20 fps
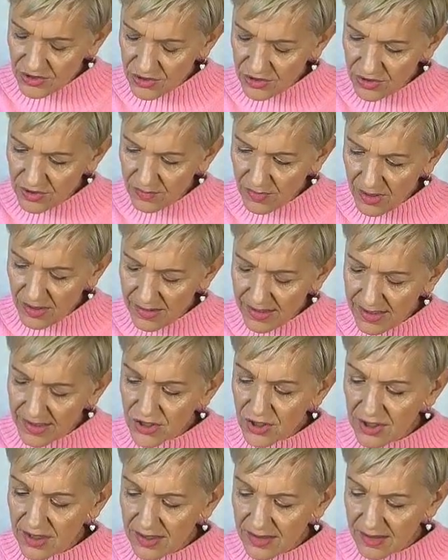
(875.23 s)
to you might
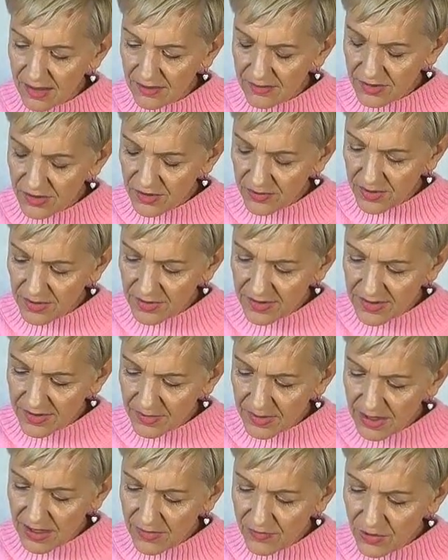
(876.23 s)
actually, to be honest, I'm
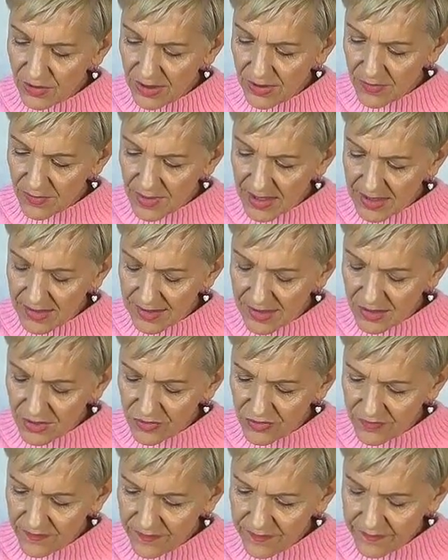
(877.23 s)
going to give you another
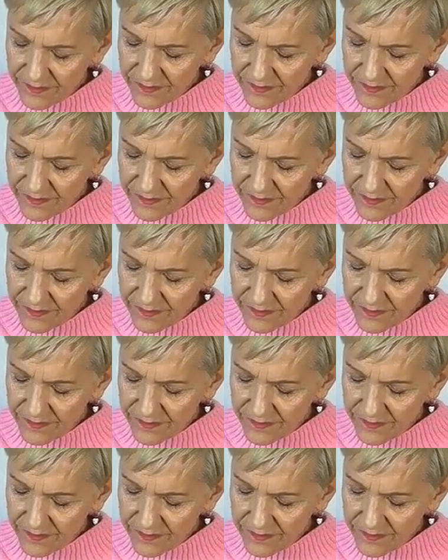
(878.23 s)
message.